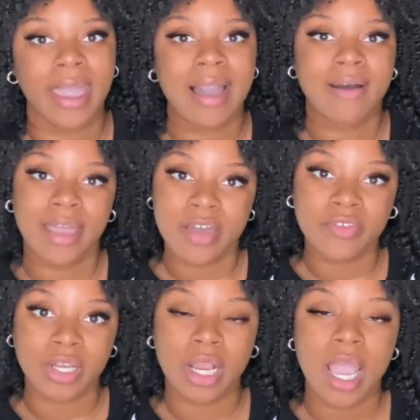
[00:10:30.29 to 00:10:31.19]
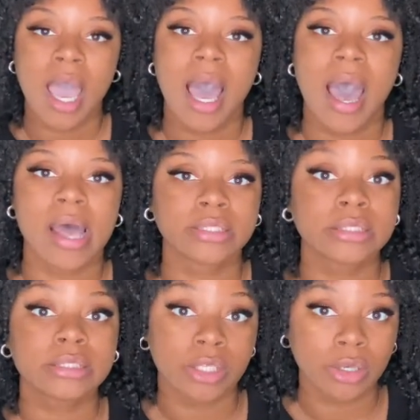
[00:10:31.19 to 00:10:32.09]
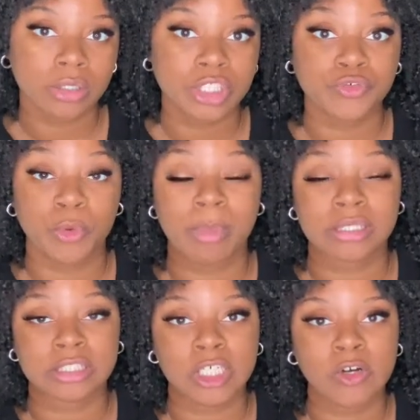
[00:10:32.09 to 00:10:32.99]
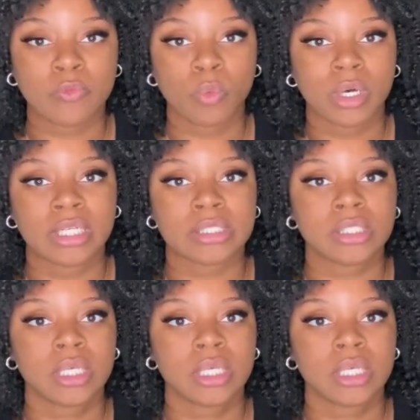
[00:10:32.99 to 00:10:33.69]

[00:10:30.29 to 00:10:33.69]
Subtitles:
However, I still just for myself wanted,